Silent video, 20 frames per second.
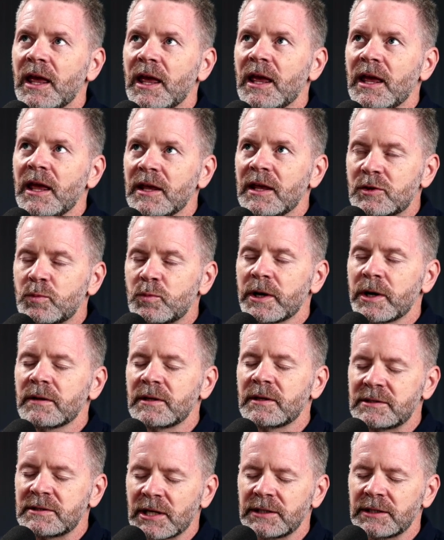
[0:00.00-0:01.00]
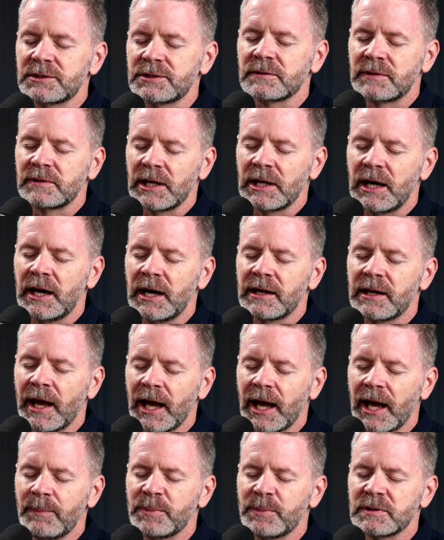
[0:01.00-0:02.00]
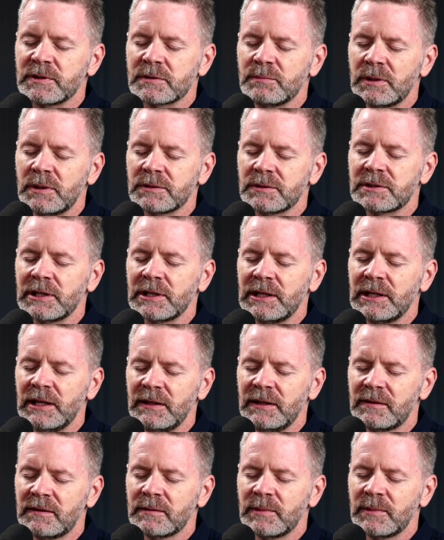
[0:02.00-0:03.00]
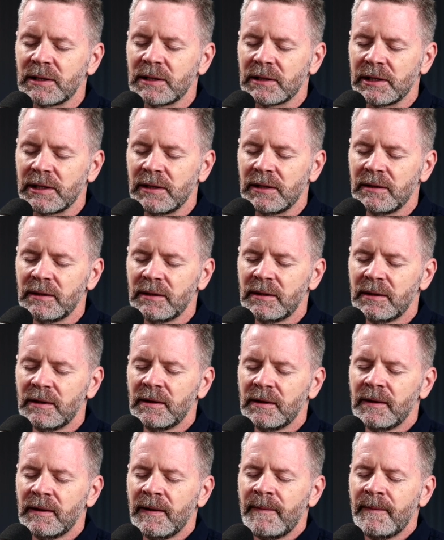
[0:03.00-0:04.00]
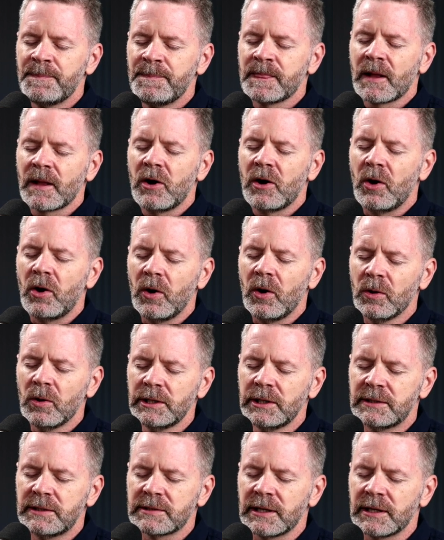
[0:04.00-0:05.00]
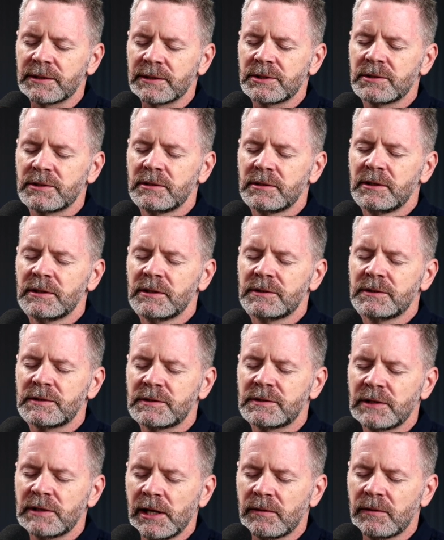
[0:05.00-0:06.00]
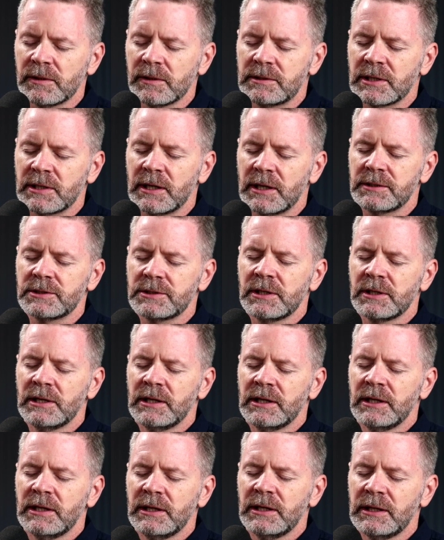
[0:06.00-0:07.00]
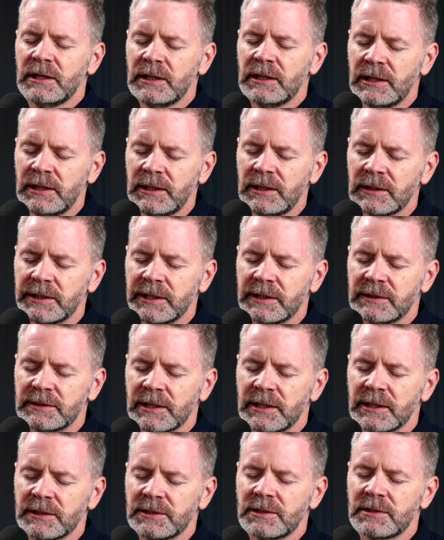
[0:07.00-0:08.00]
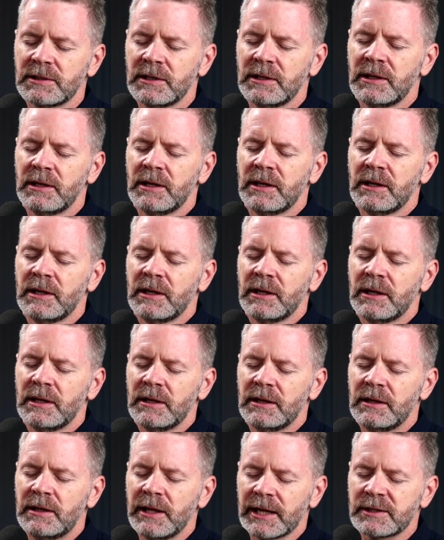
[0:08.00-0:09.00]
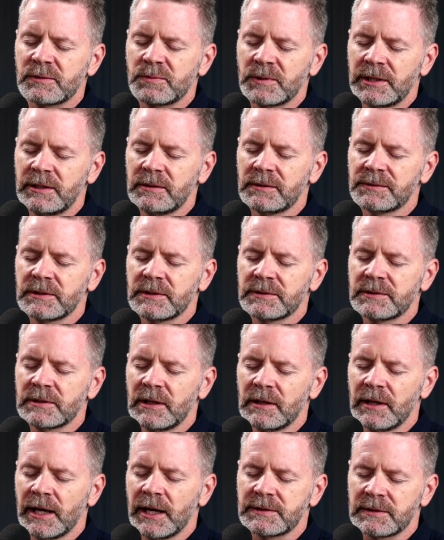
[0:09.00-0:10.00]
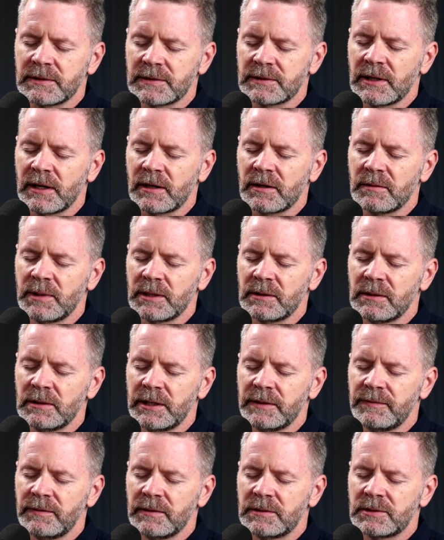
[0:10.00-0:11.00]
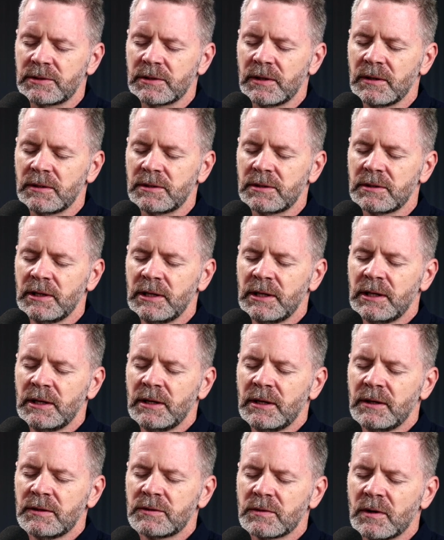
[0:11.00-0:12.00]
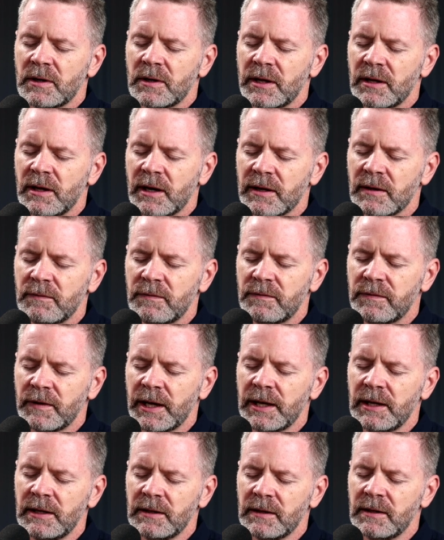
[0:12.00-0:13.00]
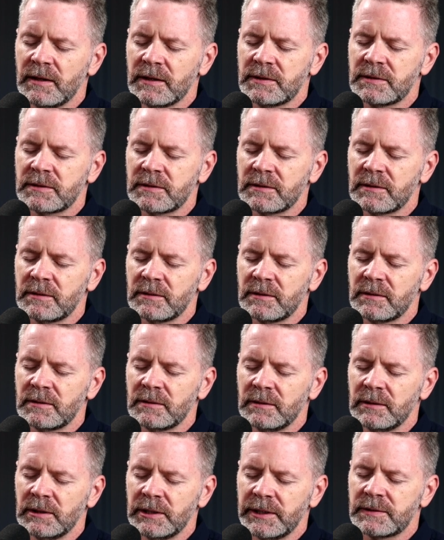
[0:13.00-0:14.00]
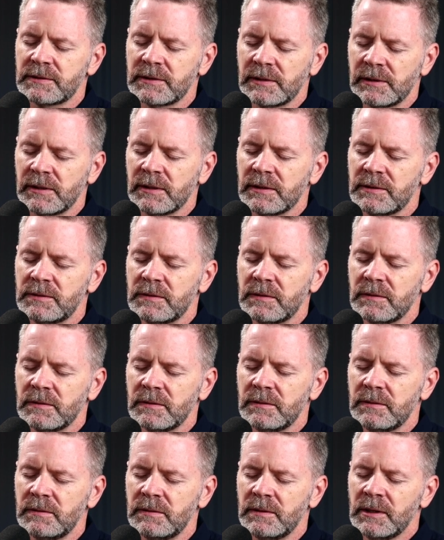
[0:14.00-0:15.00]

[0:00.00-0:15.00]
is where the touch of God happens most intimately. Holy touch, sacred touch, healing touch. That's what heals us. That's the sacramental life of the church. So I, I invite this listener to